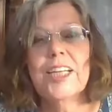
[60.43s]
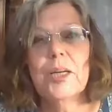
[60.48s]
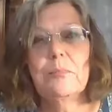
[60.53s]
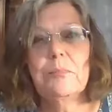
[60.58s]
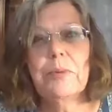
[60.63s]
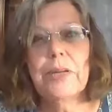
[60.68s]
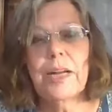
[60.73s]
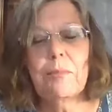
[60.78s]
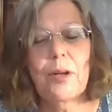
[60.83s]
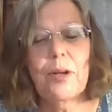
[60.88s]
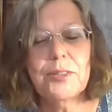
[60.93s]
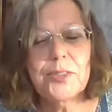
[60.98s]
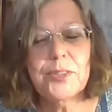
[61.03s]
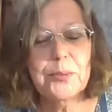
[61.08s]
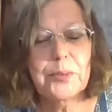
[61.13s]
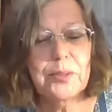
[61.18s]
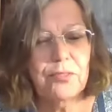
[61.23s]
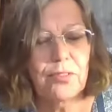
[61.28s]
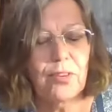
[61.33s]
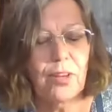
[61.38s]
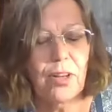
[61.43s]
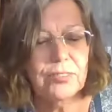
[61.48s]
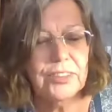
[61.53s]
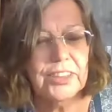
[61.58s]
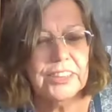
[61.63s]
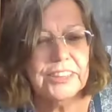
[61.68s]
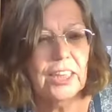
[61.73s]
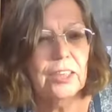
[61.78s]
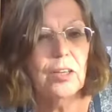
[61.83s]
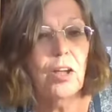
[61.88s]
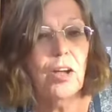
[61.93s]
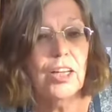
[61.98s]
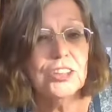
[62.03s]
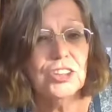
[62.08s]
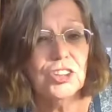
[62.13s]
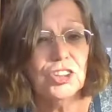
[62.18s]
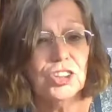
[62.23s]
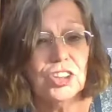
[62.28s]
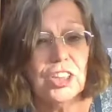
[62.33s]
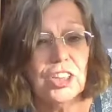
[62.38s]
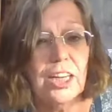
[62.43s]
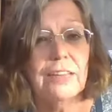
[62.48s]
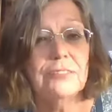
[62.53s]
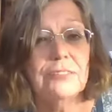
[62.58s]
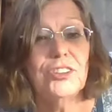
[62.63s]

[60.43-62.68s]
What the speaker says: but I'm also involved in the launch of